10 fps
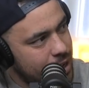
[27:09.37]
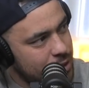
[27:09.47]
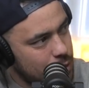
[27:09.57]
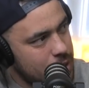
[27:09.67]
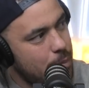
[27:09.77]
they
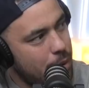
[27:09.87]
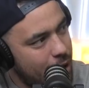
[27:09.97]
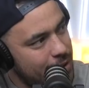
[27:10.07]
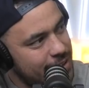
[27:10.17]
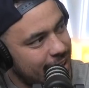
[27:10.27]
can sort of get
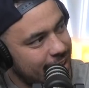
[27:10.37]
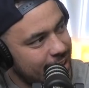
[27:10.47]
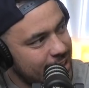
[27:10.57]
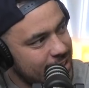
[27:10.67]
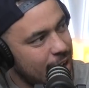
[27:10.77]
by on
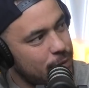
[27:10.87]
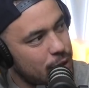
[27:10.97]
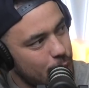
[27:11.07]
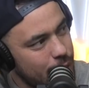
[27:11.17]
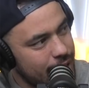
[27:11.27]
talent and it's enough
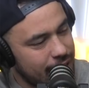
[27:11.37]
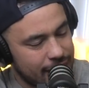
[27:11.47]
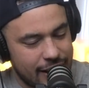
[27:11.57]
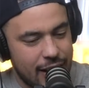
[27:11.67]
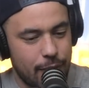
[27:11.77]
to do it.
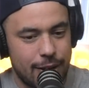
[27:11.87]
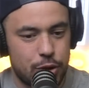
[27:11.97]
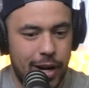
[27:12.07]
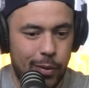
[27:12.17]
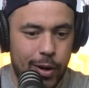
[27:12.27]
Like they don't
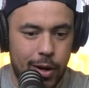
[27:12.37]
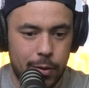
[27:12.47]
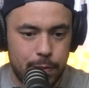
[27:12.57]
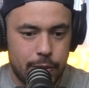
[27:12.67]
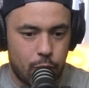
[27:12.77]
really train
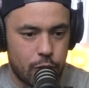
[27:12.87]
well.